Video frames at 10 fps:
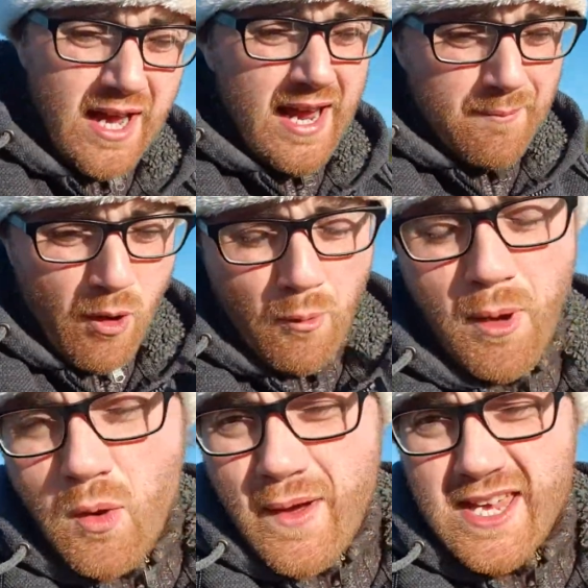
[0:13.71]
I am on
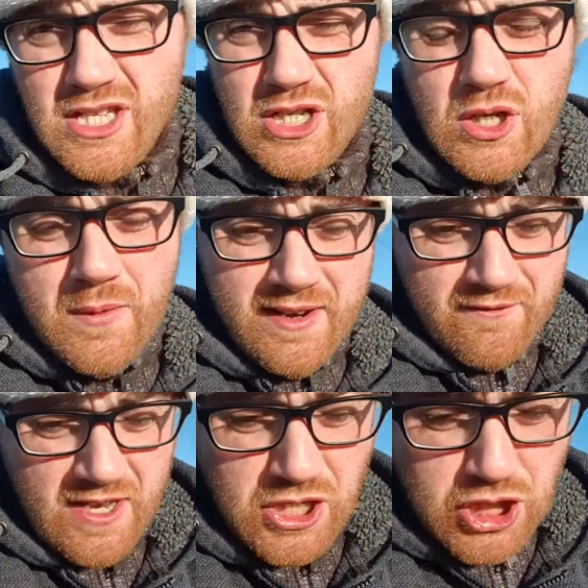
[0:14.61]
my way to do an
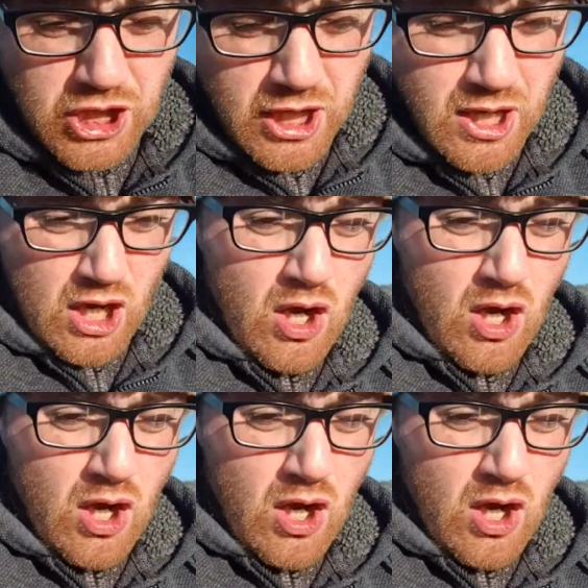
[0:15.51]
adventure,